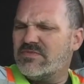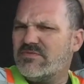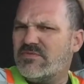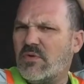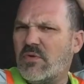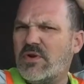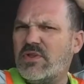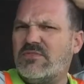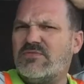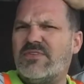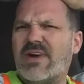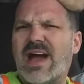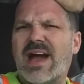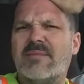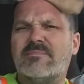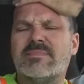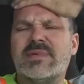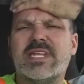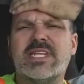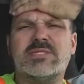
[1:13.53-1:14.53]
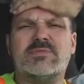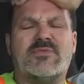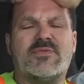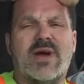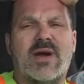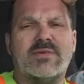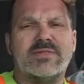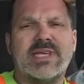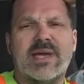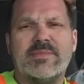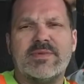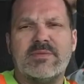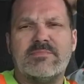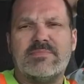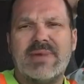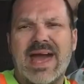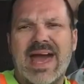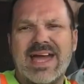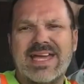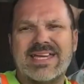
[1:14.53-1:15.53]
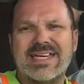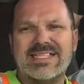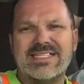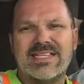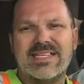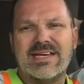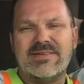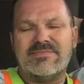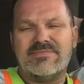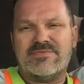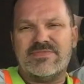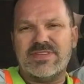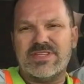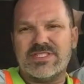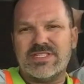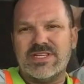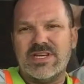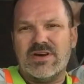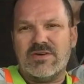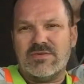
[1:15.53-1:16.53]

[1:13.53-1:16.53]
45 minutes before I was able to back in, finish